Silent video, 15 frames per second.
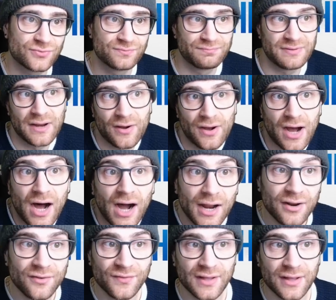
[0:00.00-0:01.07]
you know, I
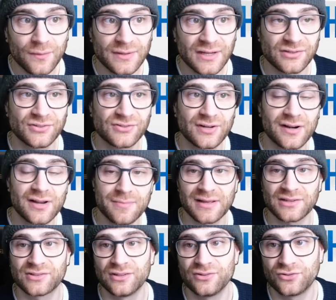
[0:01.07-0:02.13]
don't think it would necessarily make
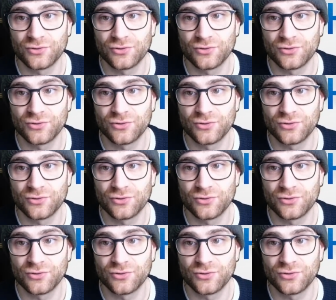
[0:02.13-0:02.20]
sense